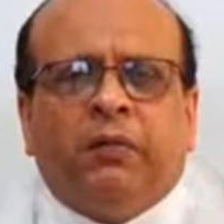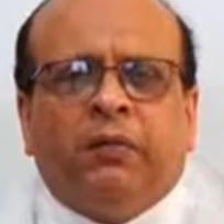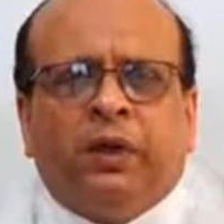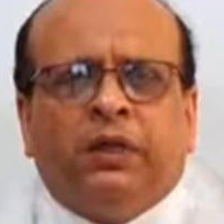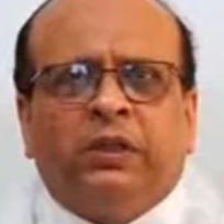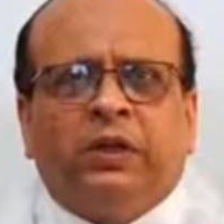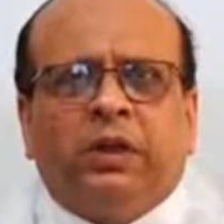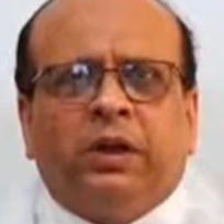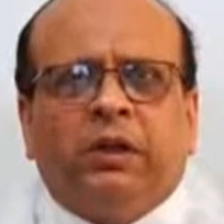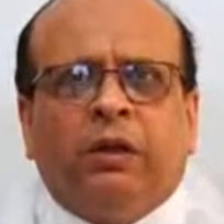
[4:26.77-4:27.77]

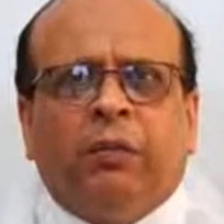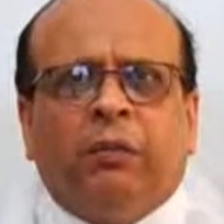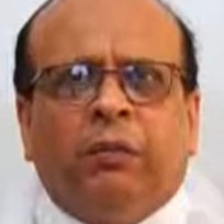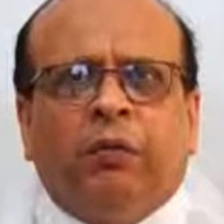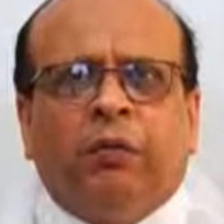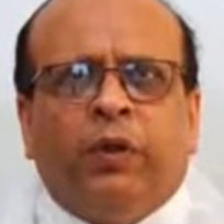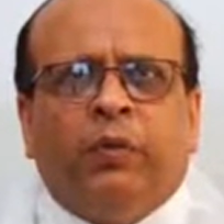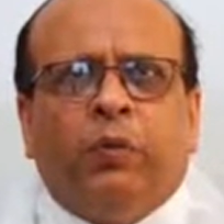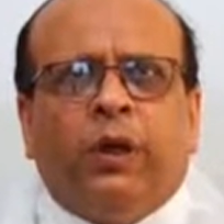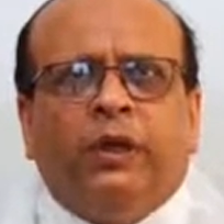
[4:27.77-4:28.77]
infection until proved
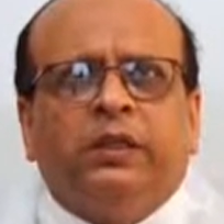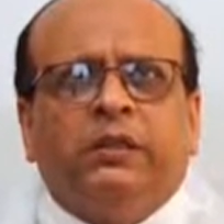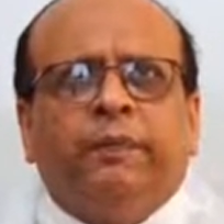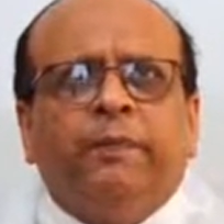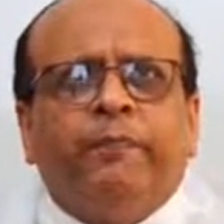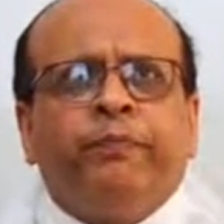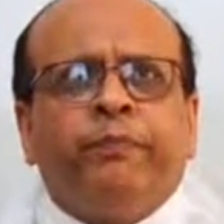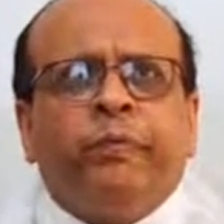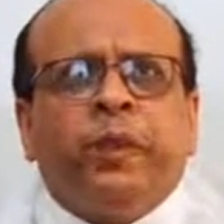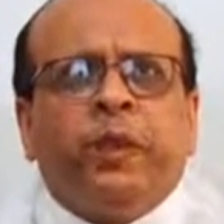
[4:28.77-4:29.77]
otherwise.
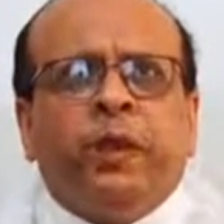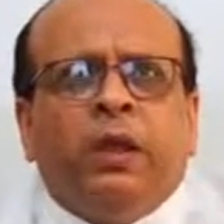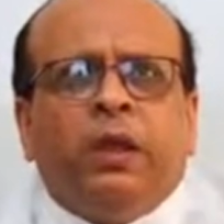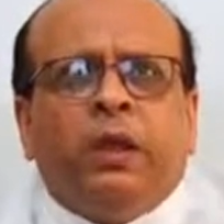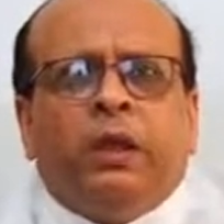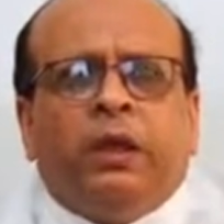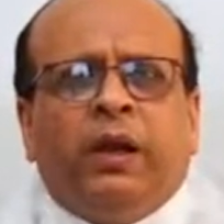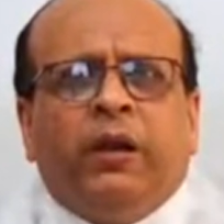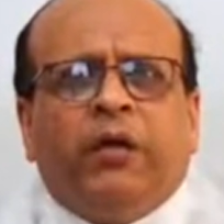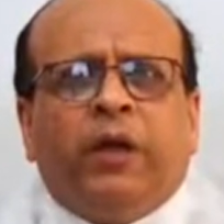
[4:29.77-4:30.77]

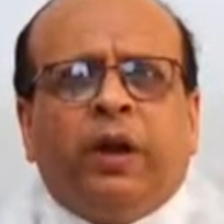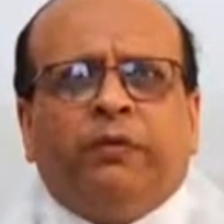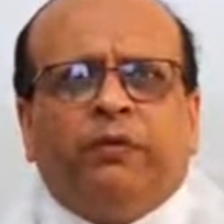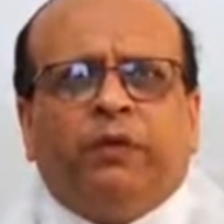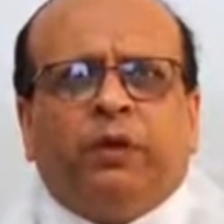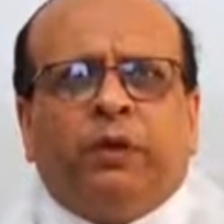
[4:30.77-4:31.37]
Radiographs,